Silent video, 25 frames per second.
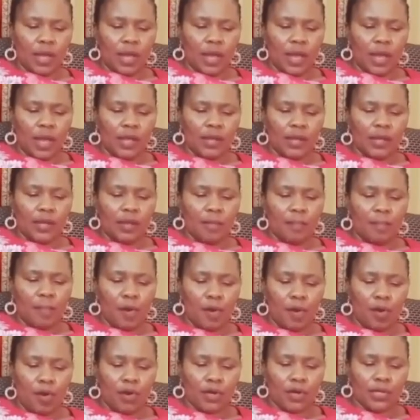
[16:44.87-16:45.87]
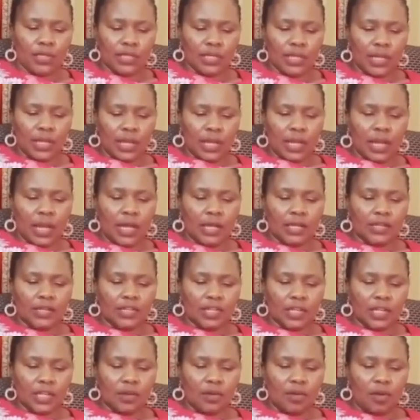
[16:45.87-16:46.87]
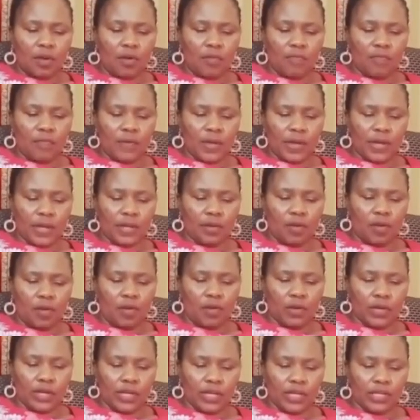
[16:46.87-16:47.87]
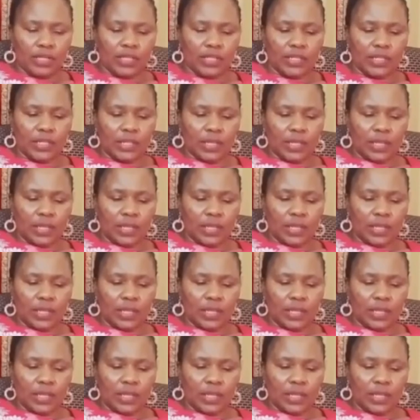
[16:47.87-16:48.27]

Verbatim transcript: and he poured a drink offering on it,